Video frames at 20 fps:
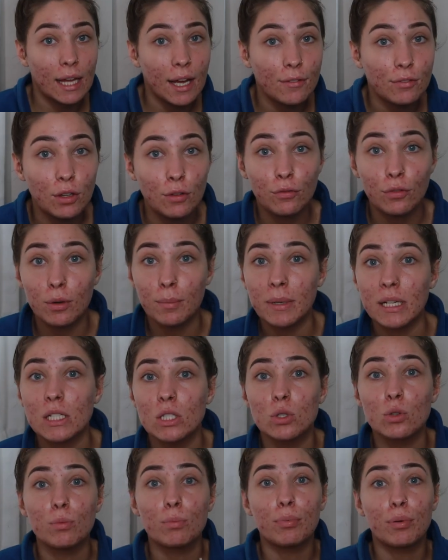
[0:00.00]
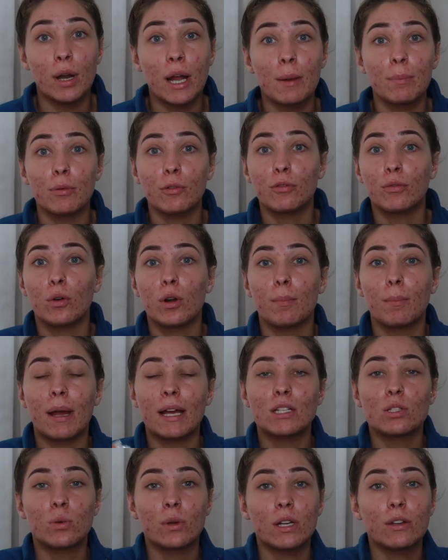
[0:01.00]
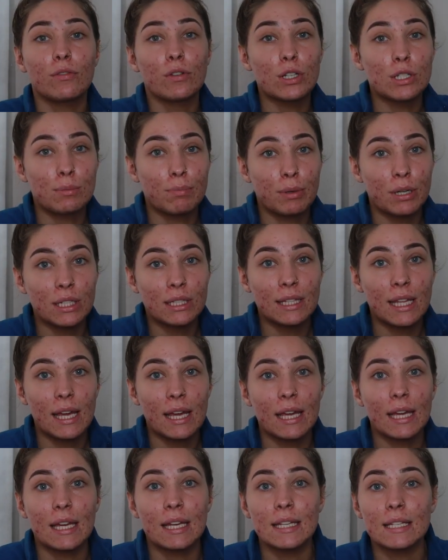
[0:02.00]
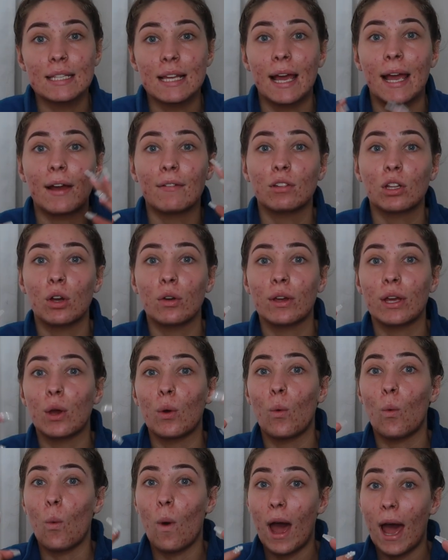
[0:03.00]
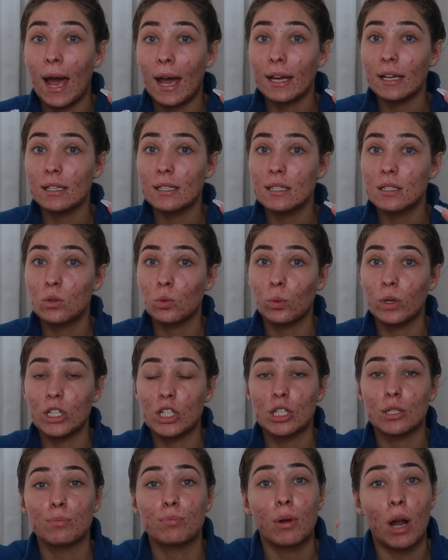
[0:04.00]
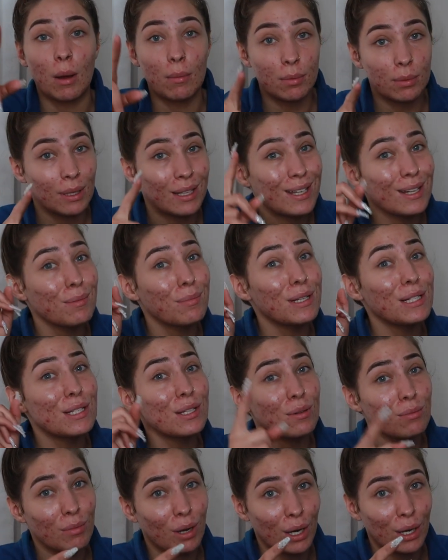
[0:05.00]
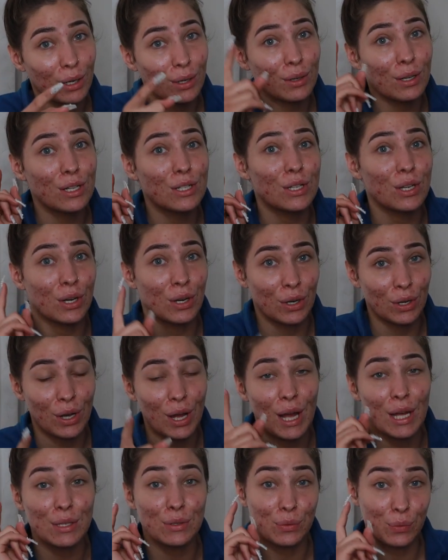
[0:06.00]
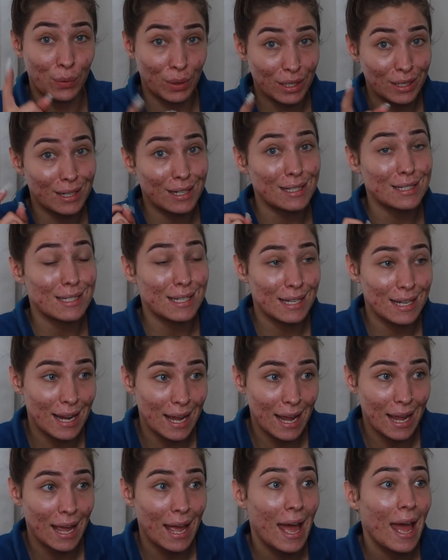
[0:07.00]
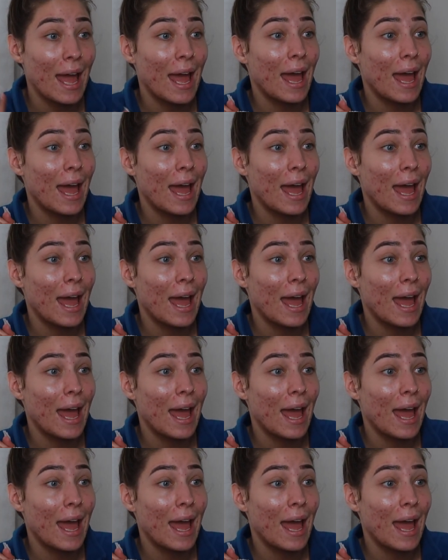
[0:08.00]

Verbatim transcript: left for me to prep for my 21st birthday is I have to go get waxed, which is probably gonna be tomorrow because your girl has work today